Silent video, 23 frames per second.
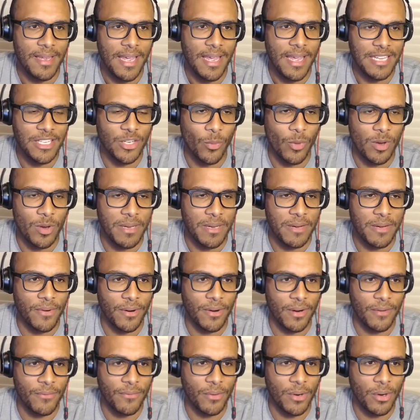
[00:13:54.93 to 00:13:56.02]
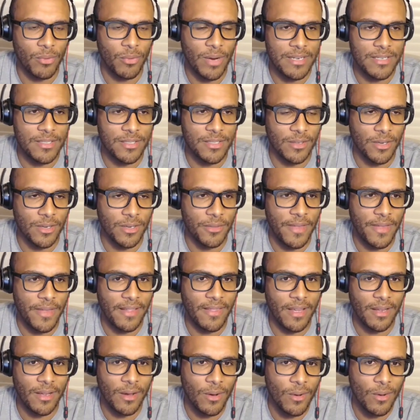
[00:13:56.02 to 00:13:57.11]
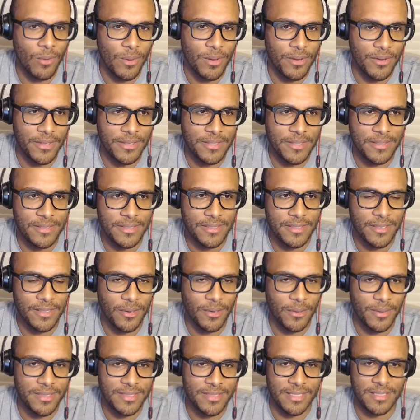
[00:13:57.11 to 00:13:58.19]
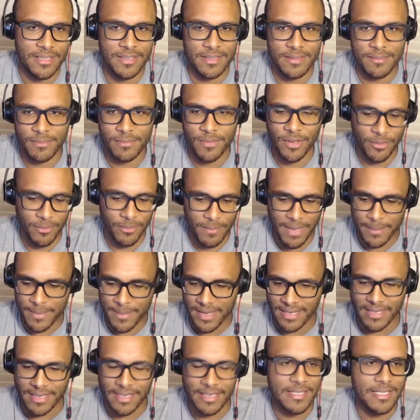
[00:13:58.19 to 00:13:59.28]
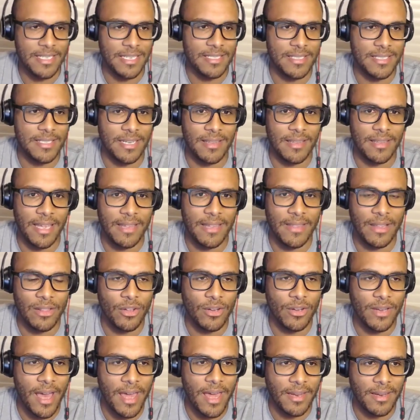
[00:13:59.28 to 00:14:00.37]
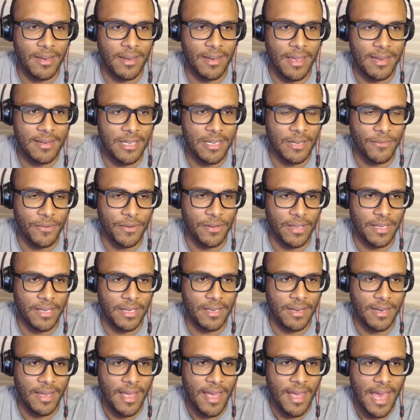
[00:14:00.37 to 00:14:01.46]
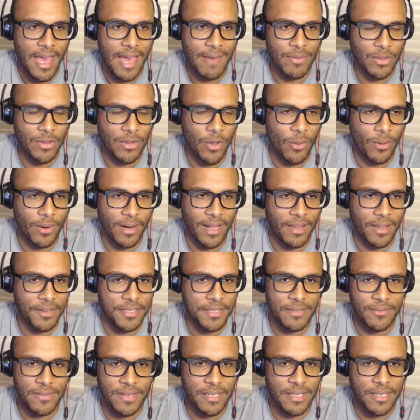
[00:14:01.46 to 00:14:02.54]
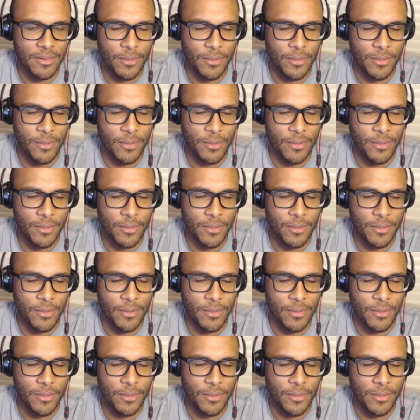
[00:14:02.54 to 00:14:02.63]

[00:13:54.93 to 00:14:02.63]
as it would be for for a rental, or are they like, oh, well, this is, you know, since it's, you know, maybe inconsistent, they, they look at it differently and have a lower LTV